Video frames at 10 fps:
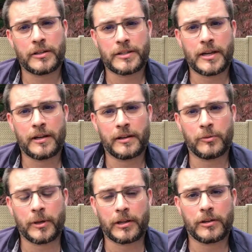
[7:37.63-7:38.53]
I'd stay a
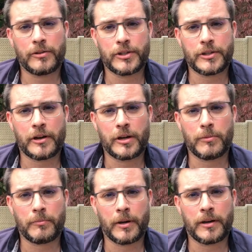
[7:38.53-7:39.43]
little bit closer to
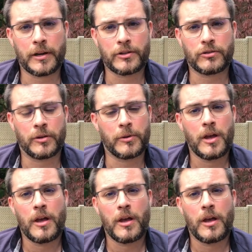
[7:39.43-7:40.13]
home on my next trip.